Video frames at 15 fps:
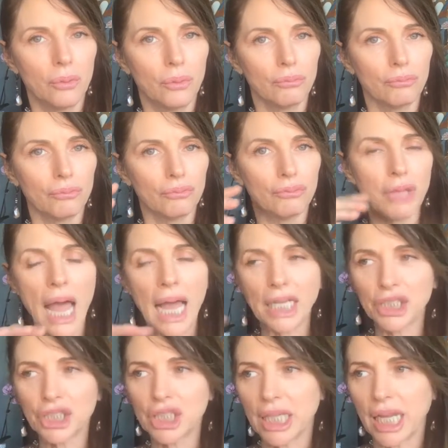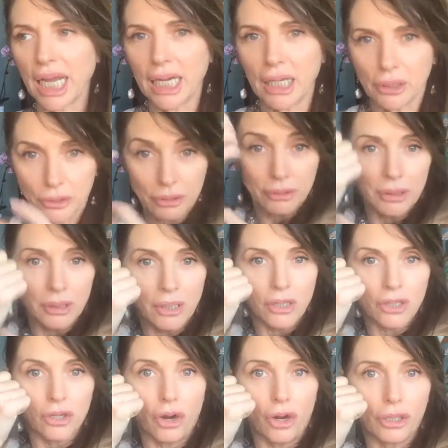lashing out
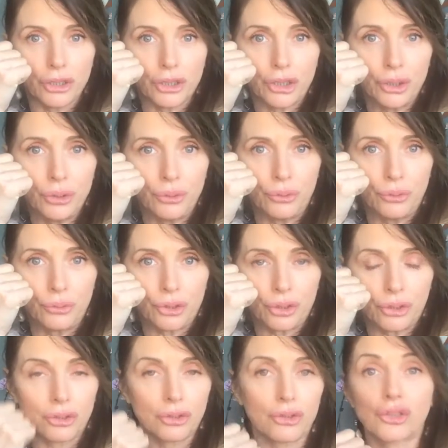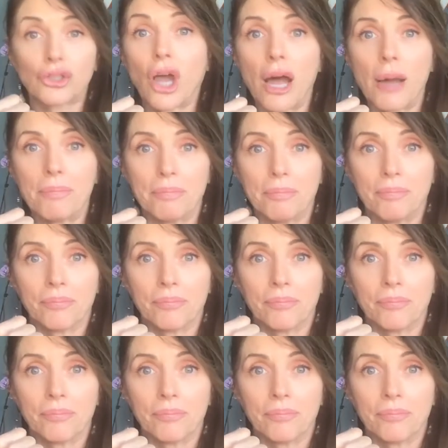cause you to stop